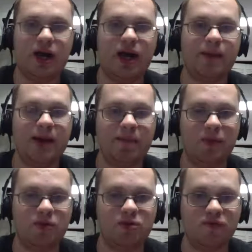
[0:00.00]
I might be
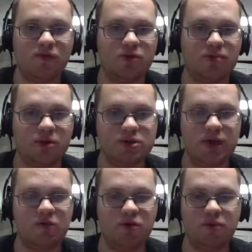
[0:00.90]
with you for the post
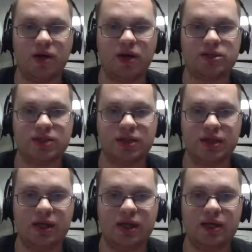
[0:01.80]
game with Ron Sunday
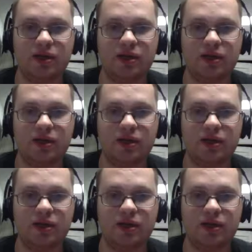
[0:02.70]
night.